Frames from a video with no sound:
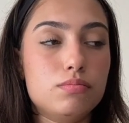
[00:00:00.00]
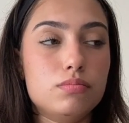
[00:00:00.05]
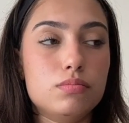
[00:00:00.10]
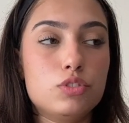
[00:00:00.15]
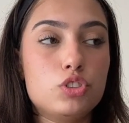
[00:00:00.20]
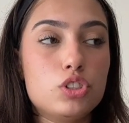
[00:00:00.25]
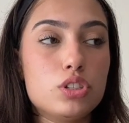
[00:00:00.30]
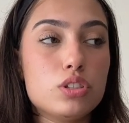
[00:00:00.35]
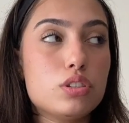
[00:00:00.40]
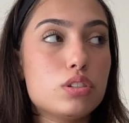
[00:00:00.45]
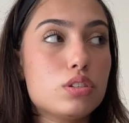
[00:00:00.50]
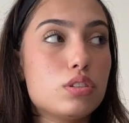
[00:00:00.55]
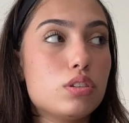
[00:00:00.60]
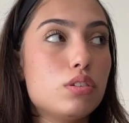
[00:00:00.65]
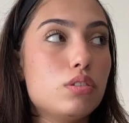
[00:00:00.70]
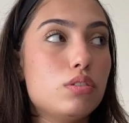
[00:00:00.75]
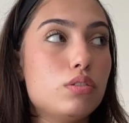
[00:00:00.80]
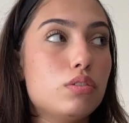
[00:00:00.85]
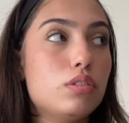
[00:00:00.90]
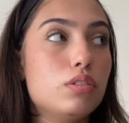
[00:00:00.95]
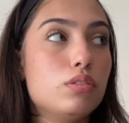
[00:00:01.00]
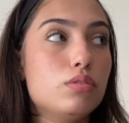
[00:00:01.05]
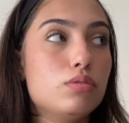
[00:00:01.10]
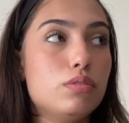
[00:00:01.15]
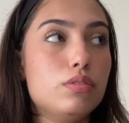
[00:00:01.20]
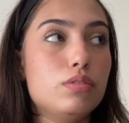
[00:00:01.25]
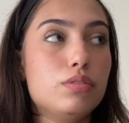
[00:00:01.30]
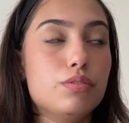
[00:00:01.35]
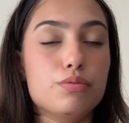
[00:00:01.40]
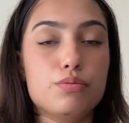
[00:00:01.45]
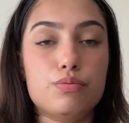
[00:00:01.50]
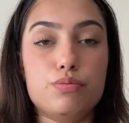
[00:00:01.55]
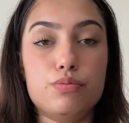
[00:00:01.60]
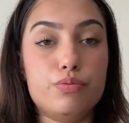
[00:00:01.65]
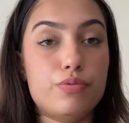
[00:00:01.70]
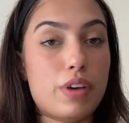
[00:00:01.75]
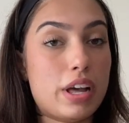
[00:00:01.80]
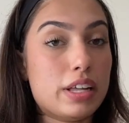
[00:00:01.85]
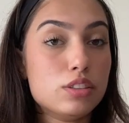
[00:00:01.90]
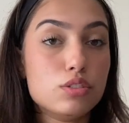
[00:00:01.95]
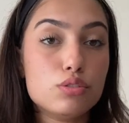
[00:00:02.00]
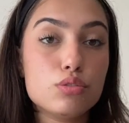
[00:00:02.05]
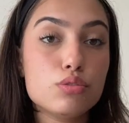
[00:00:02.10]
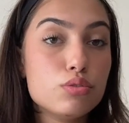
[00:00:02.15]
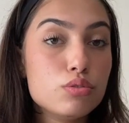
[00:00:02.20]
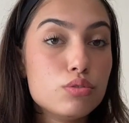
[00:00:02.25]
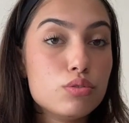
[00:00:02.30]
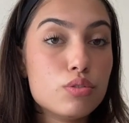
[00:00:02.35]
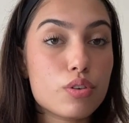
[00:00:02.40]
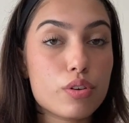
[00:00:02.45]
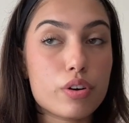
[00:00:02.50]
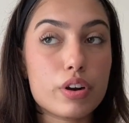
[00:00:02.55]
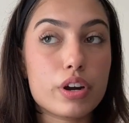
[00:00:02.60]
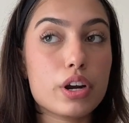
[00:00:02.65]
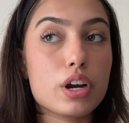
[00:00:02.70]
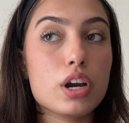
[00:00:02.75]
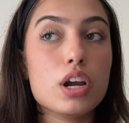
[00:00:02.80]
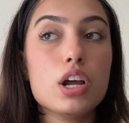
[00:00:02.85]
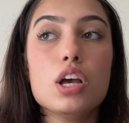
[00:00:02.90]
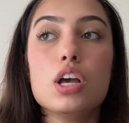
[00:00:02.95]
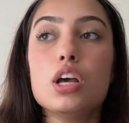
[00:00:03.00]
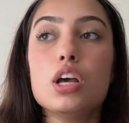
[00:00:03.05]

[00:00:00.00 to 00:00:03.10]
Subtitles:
just vent to or,